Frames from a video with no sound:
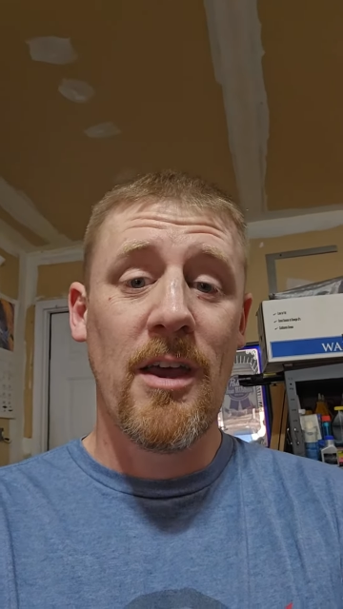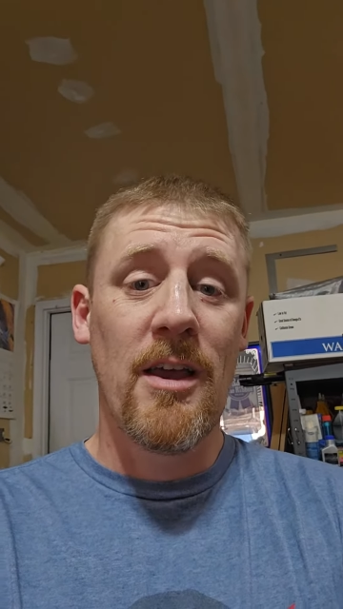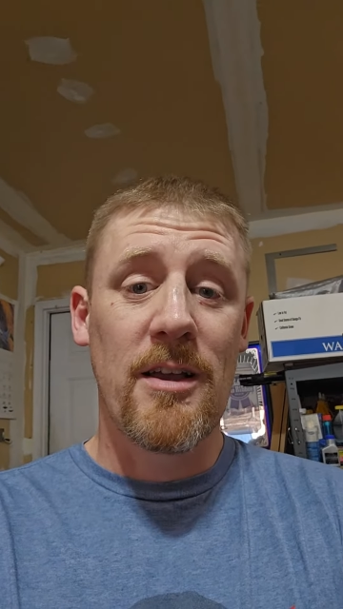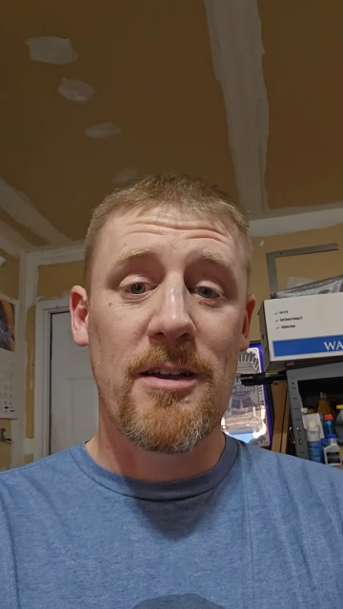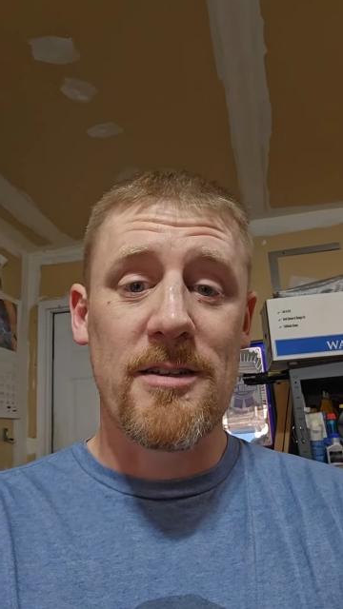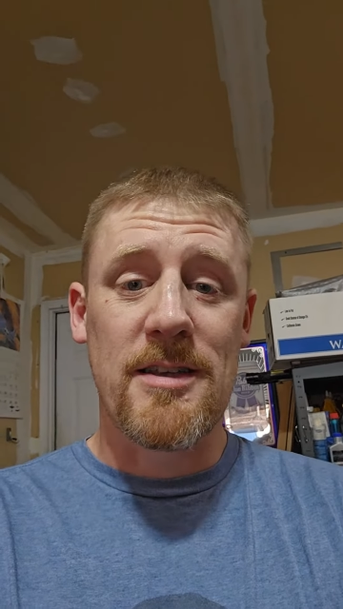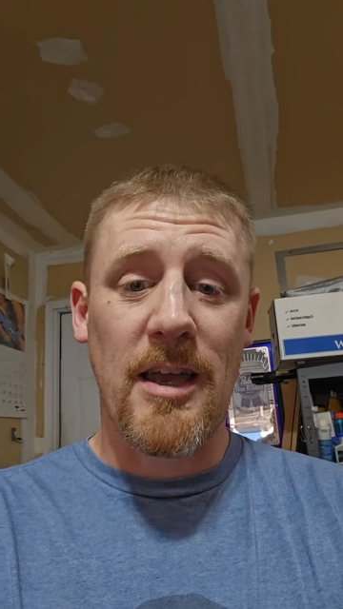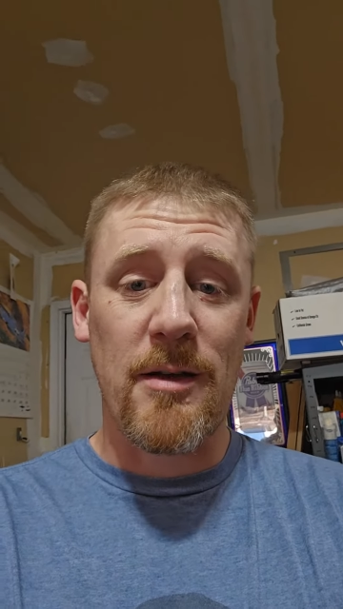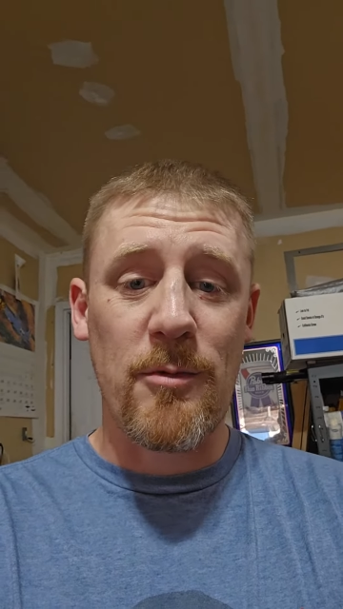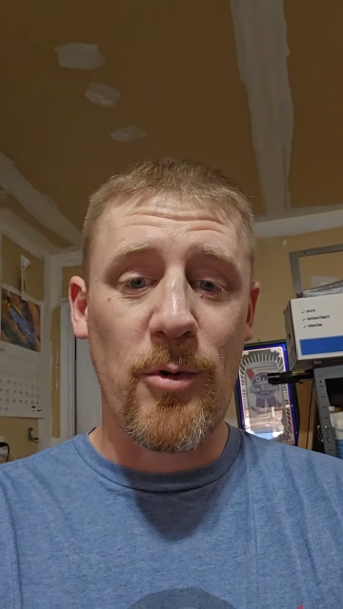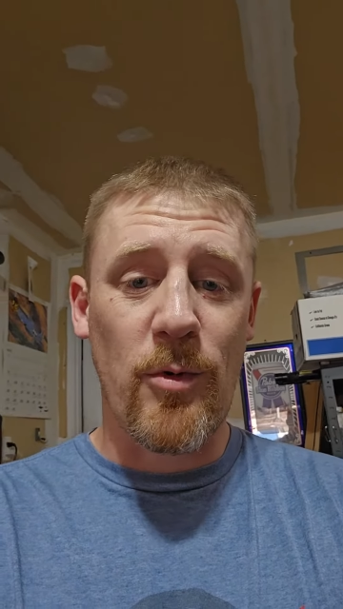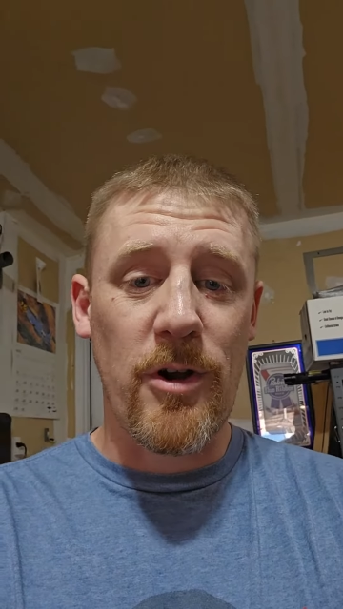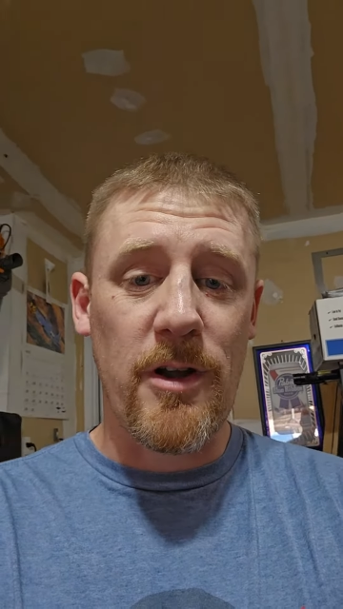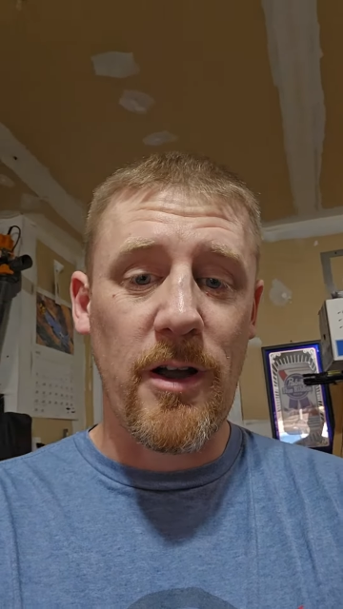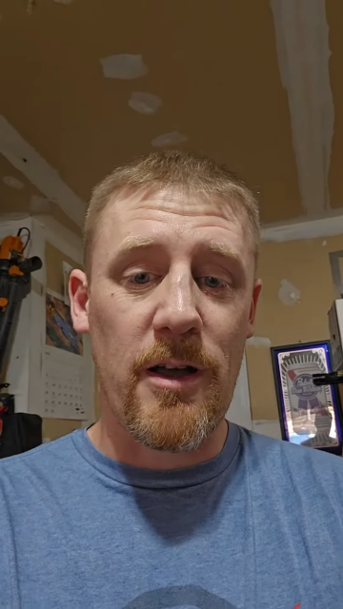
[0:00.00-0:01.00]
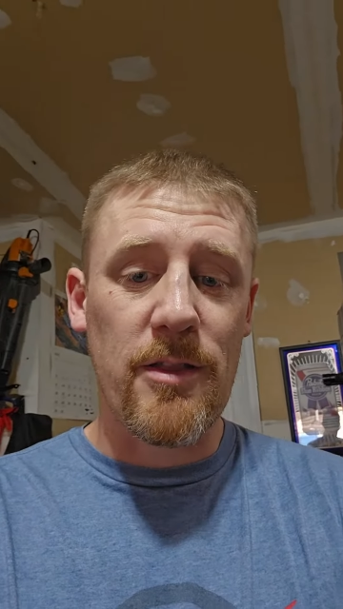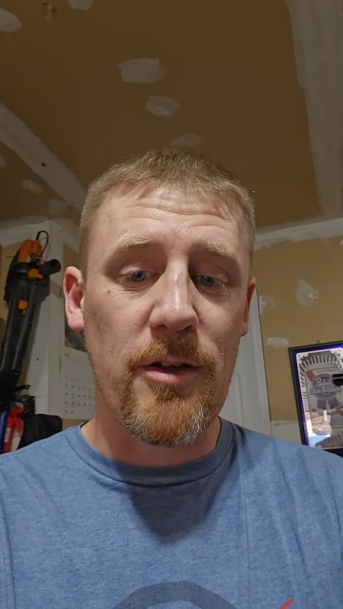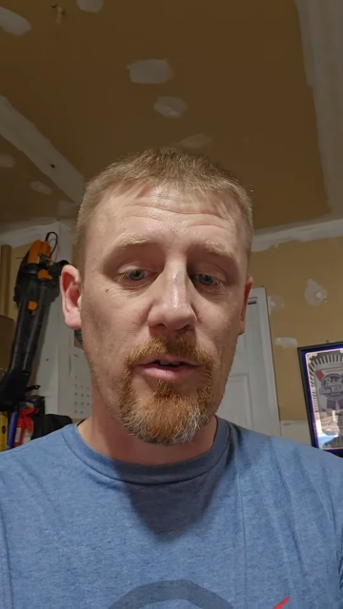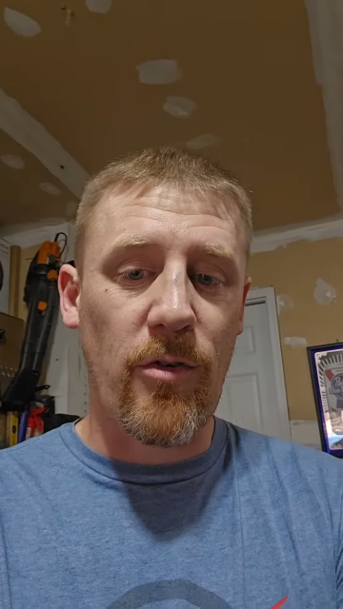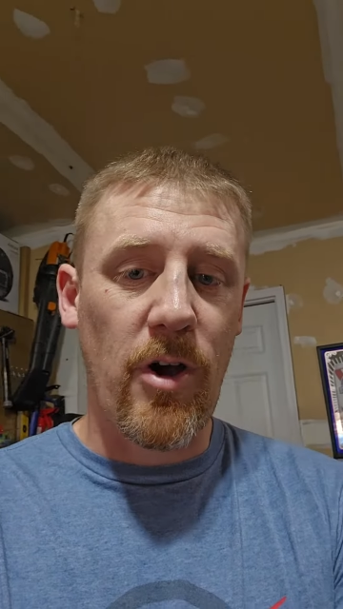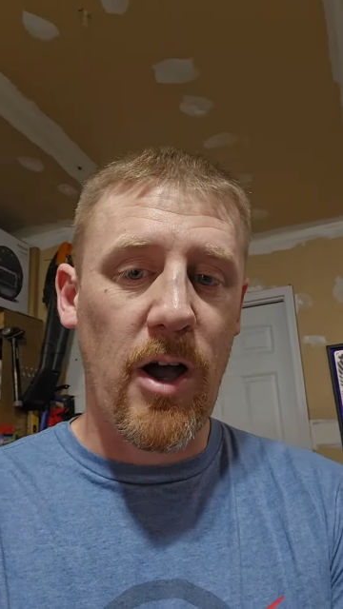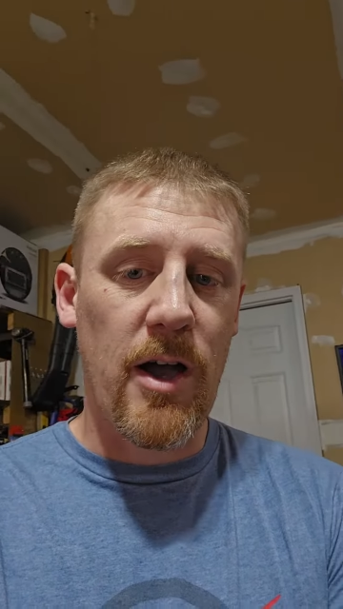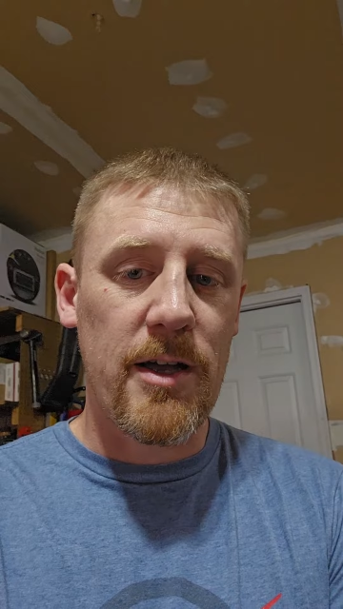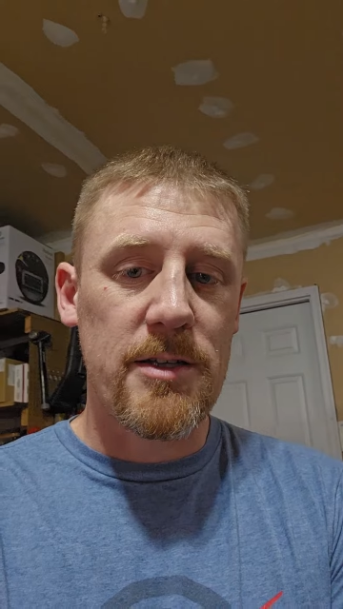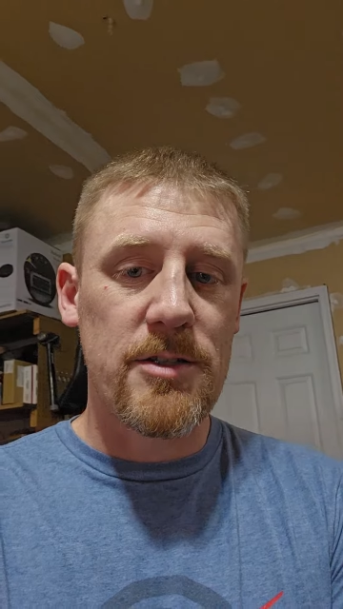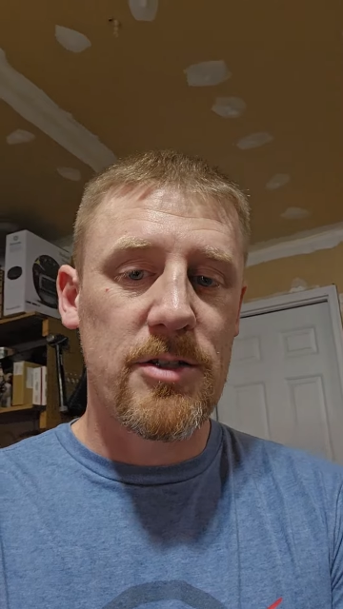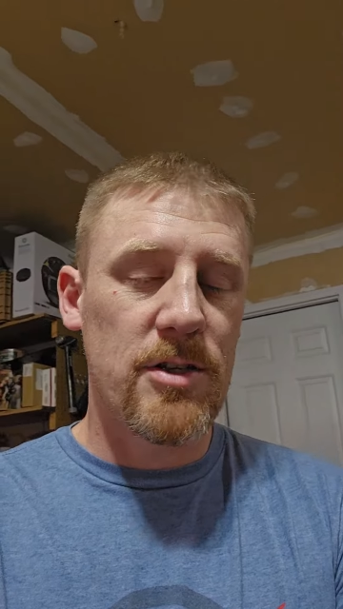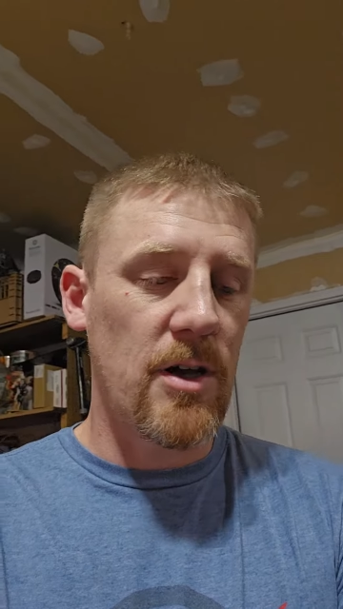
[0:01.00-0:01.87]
good time to work on the garage.